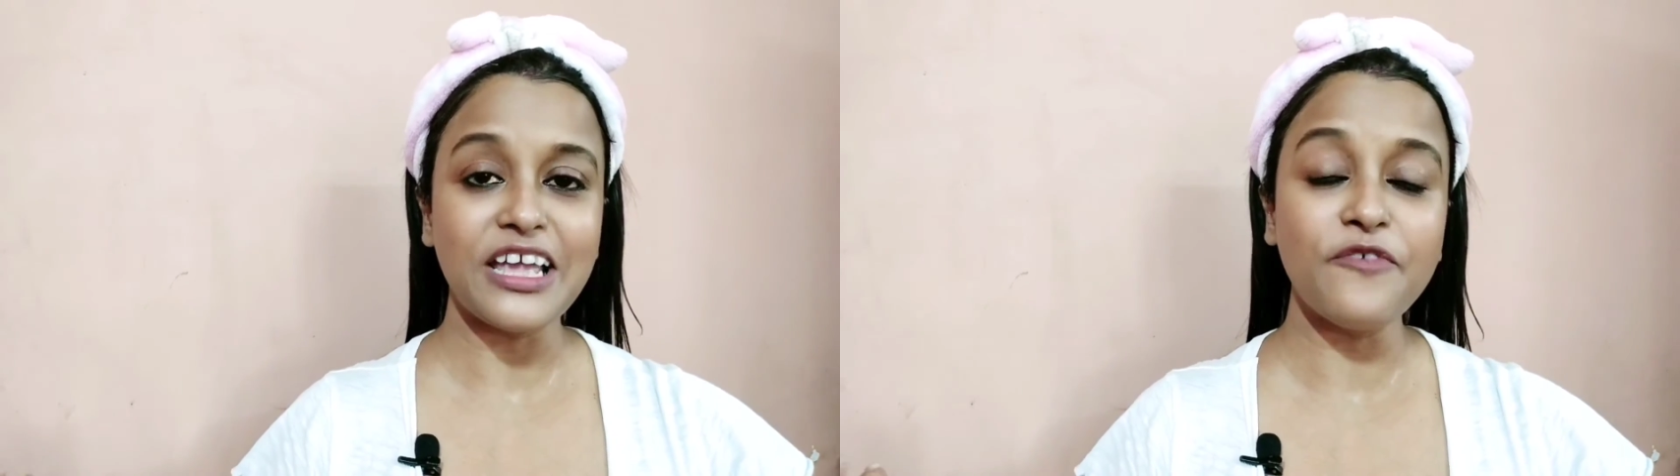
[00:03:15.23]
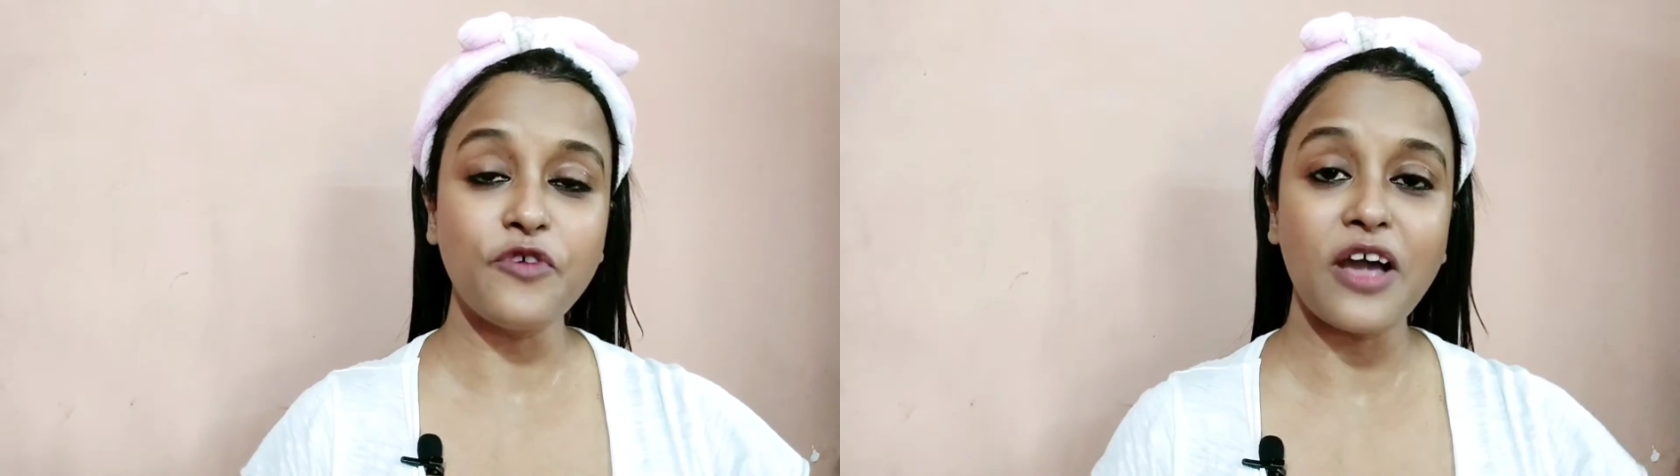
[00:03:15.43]

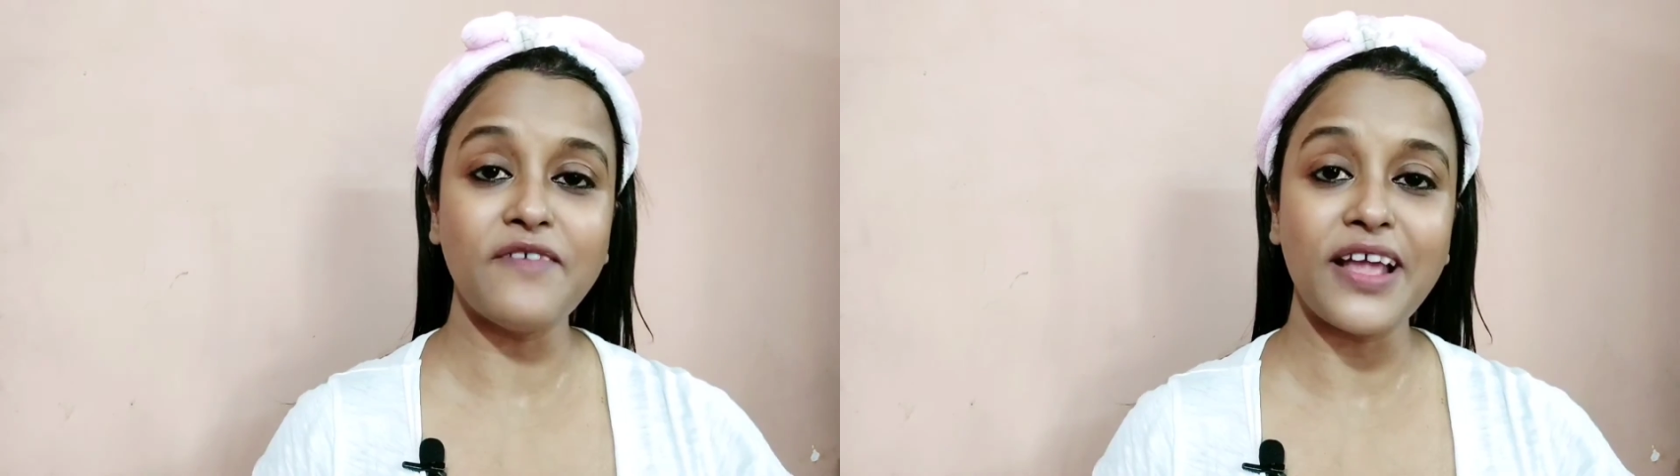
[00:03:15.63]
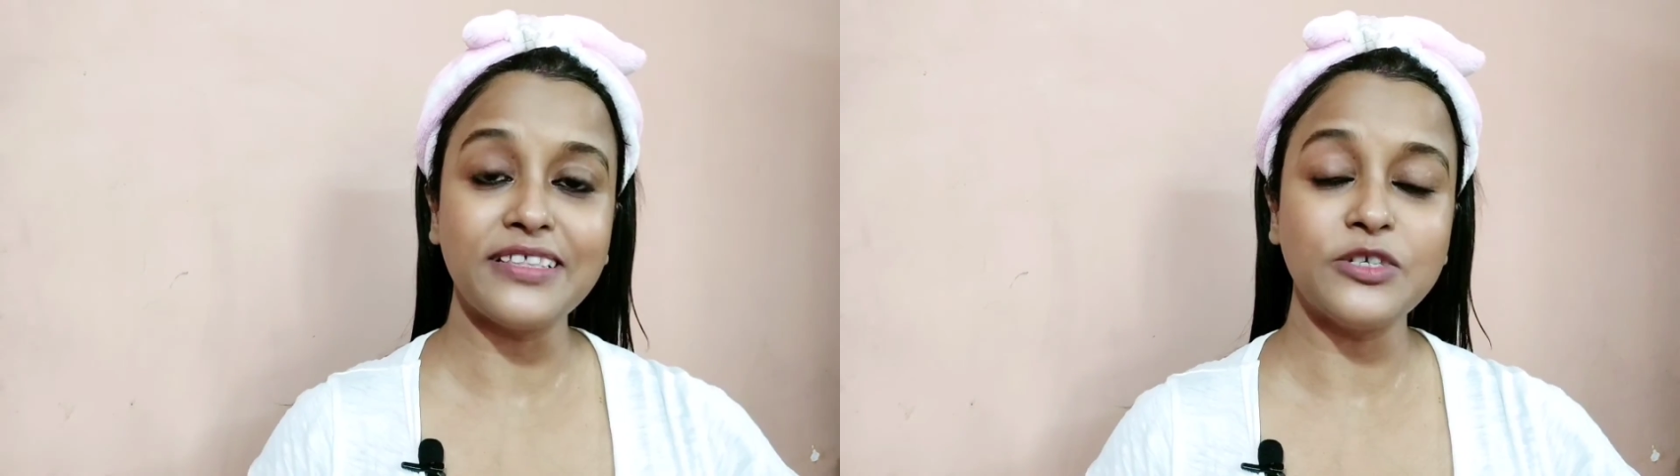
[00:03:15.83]
If you
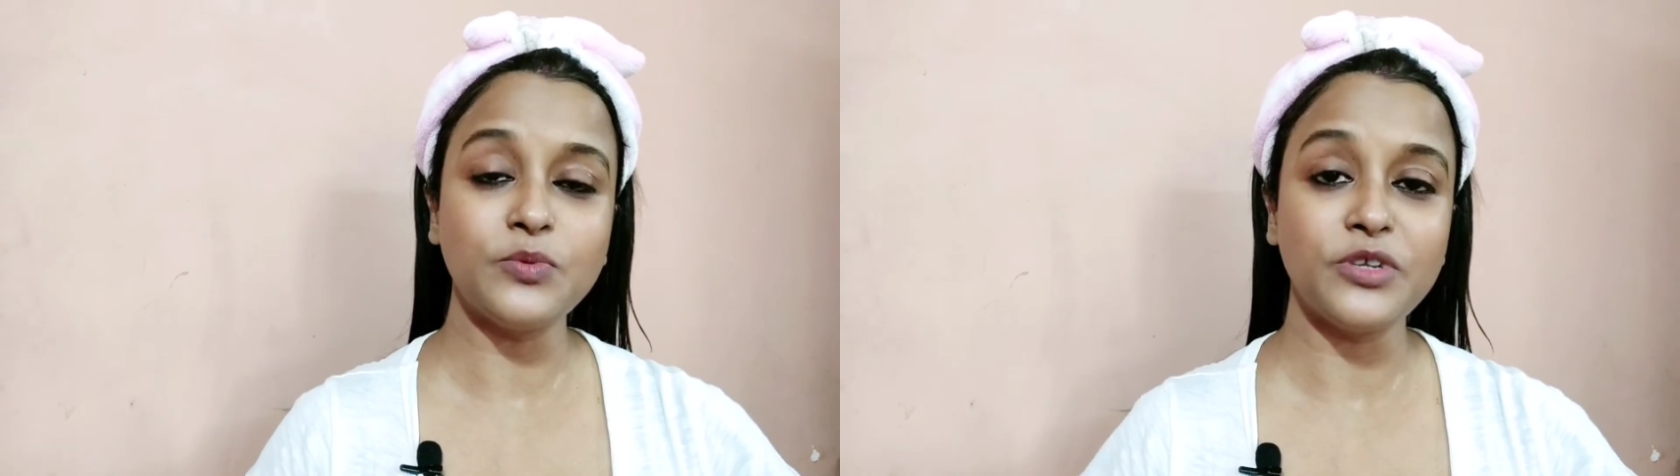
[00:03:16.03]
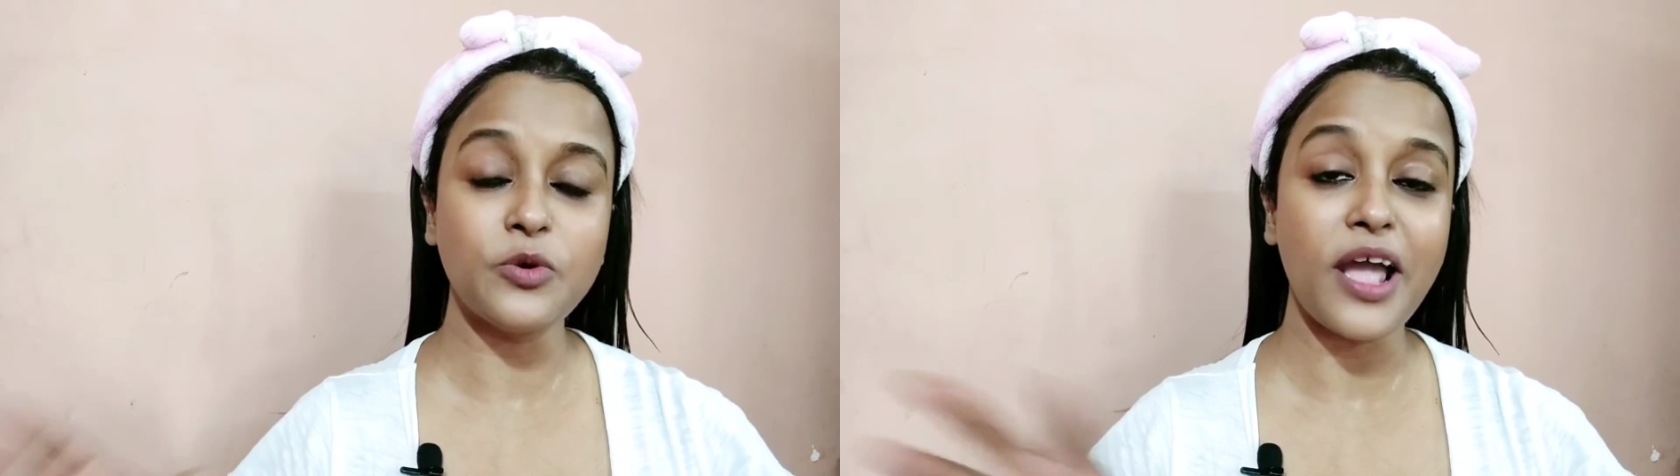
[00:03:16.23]
have liked this
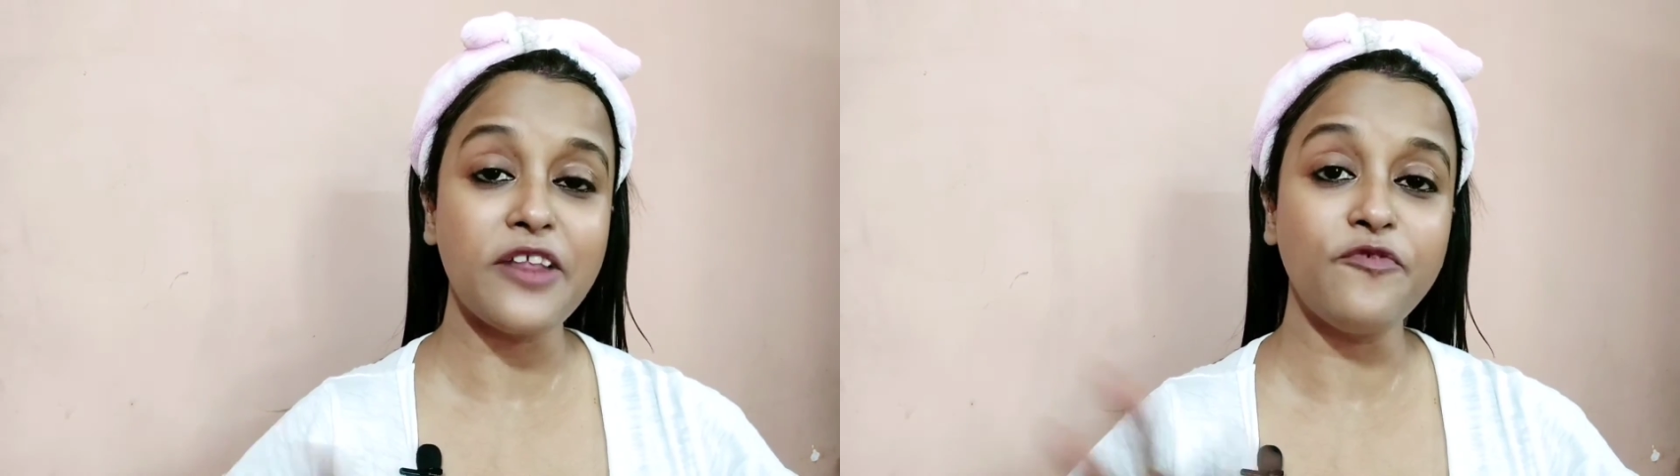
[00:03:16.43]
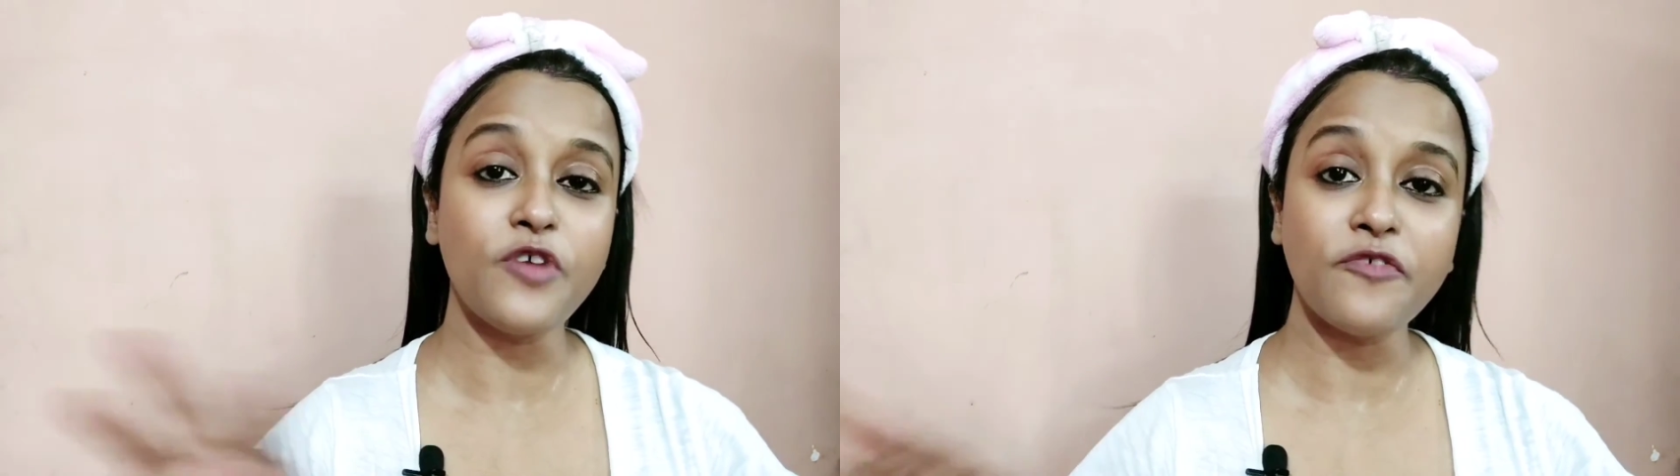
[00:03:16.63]
video
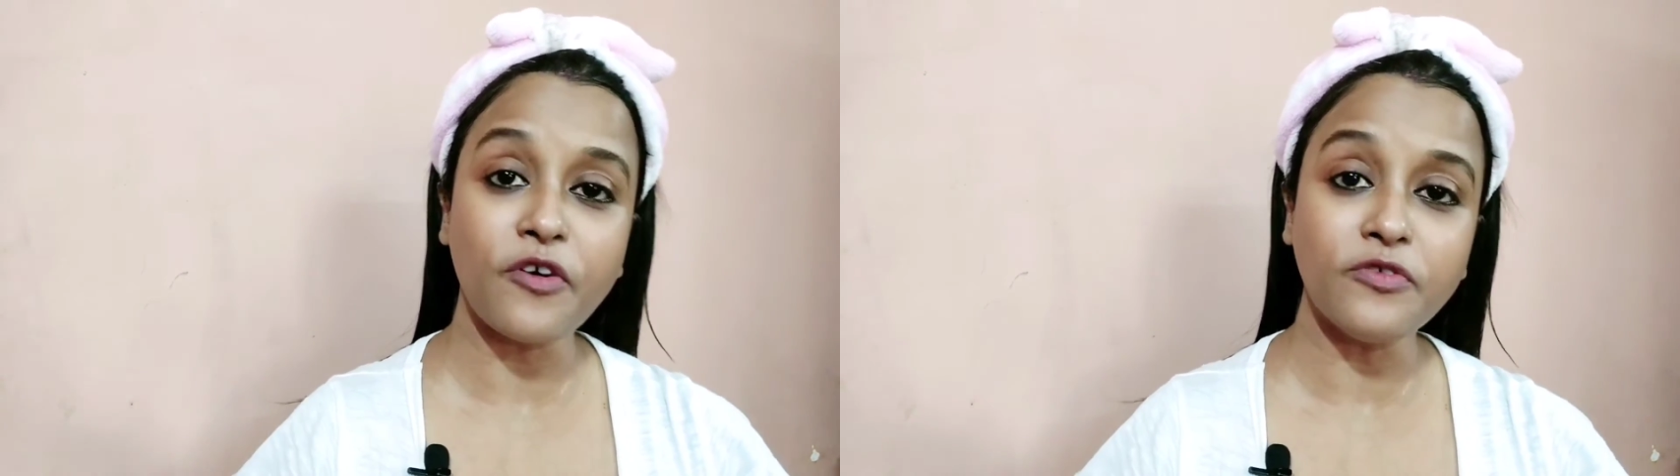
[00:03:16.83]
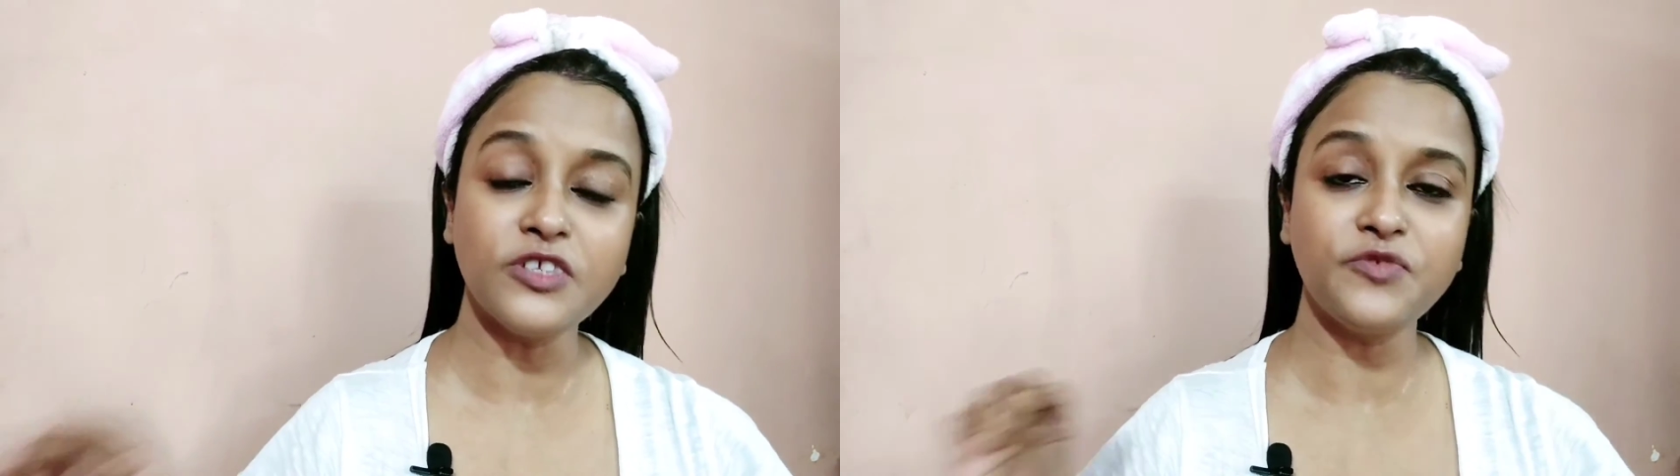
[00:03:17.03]
and if you have
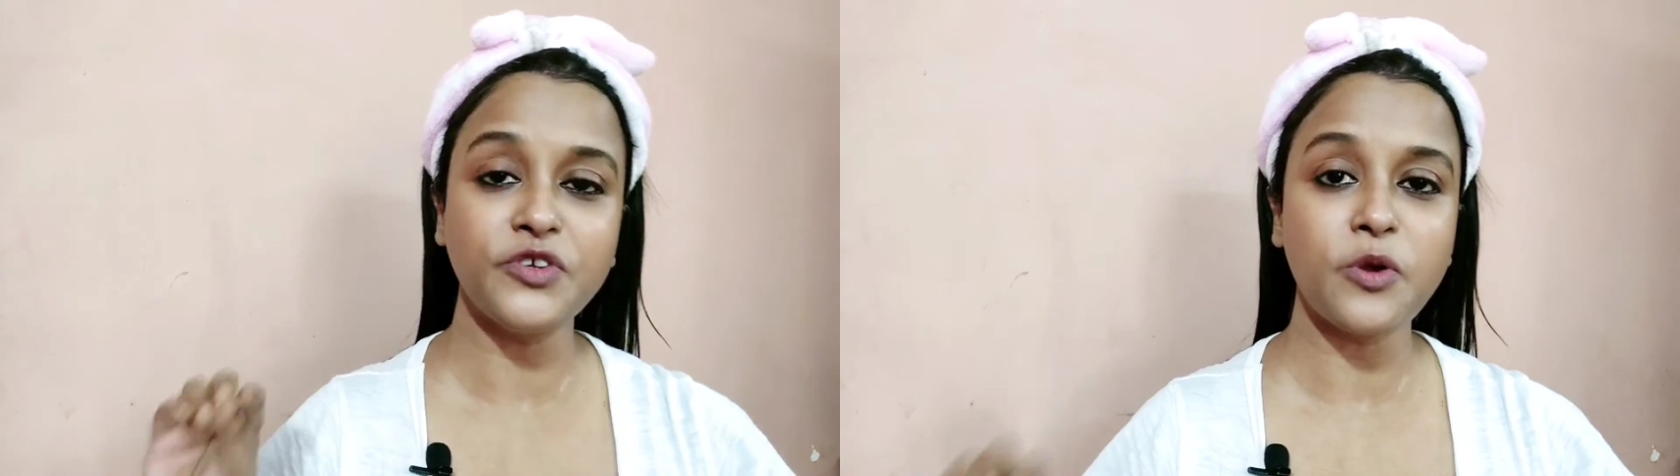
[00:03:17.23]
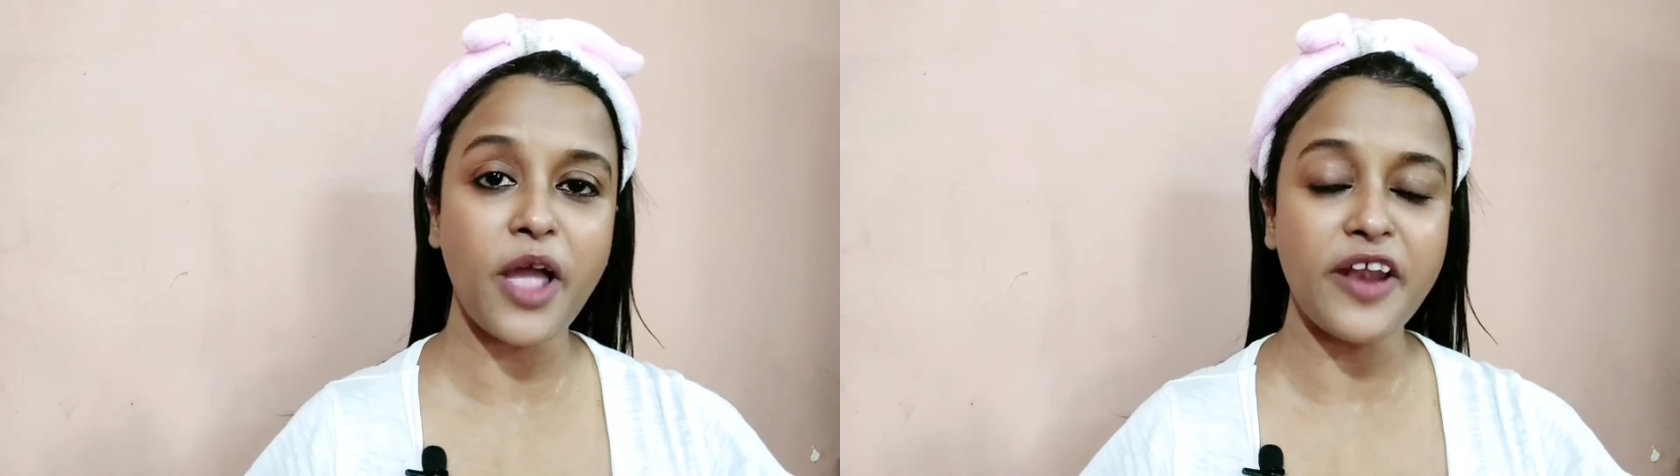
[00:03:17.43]
found this video